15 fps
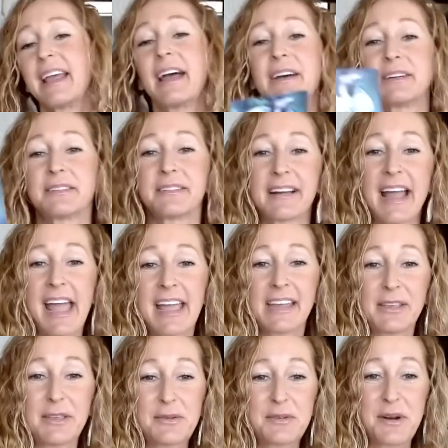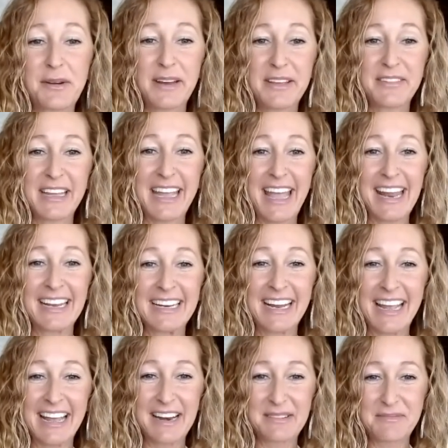All right. You don't even get an
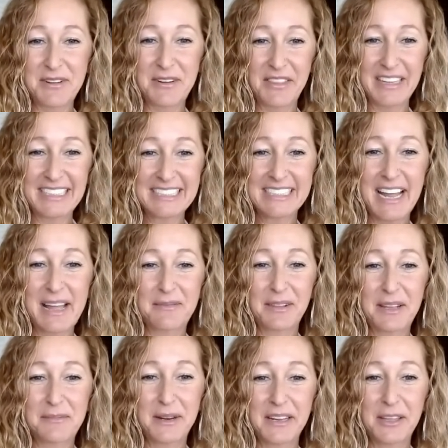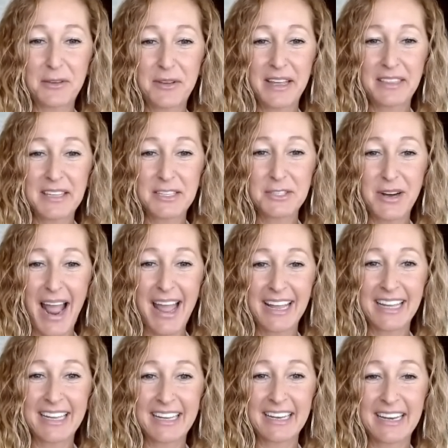animal this time, Libra. You get the
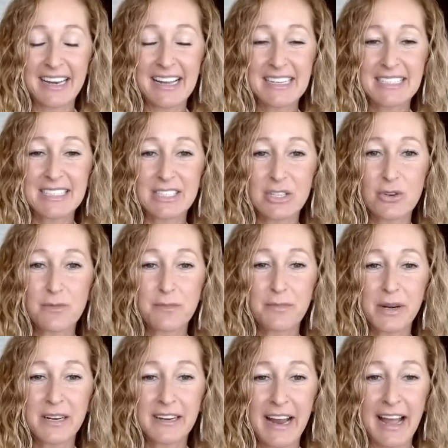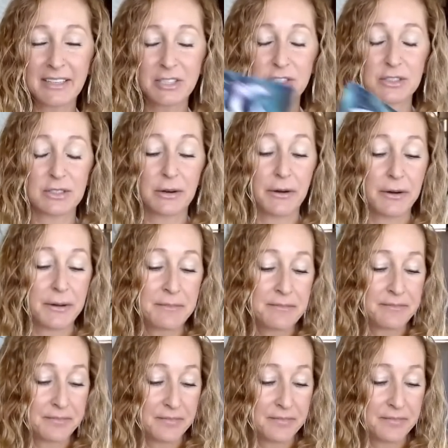dragon. Supernatural.